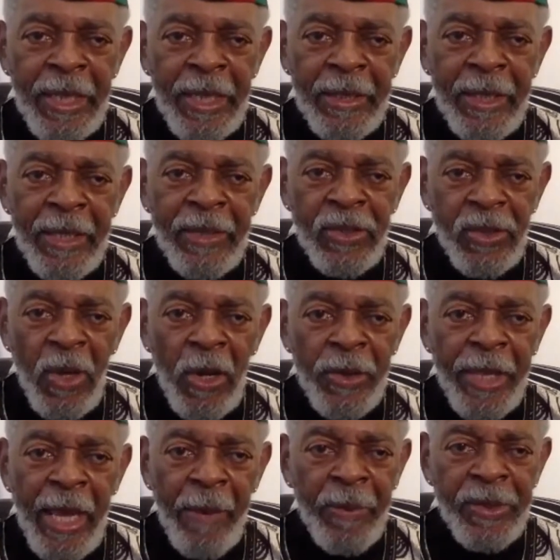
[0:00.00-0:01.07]
They saw
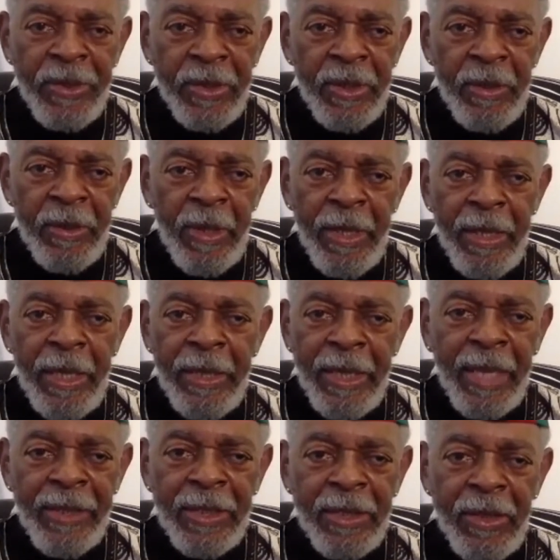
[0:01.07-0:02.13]
that was
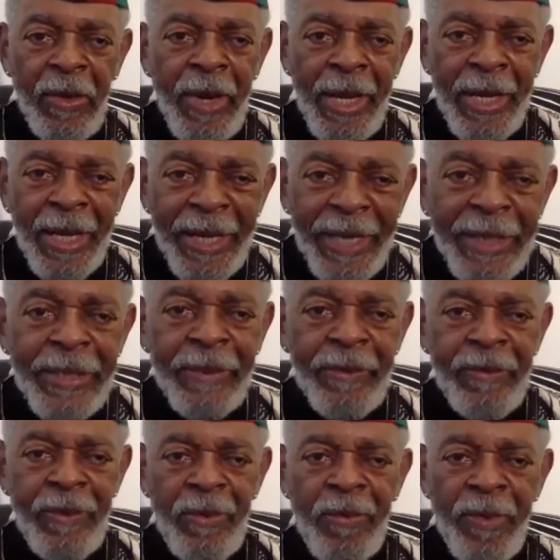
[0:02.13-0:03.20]
necessary, and
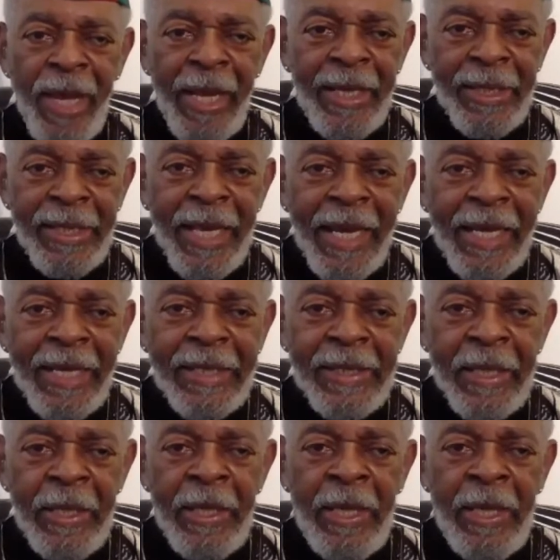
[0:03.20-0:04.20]
Lenin recognized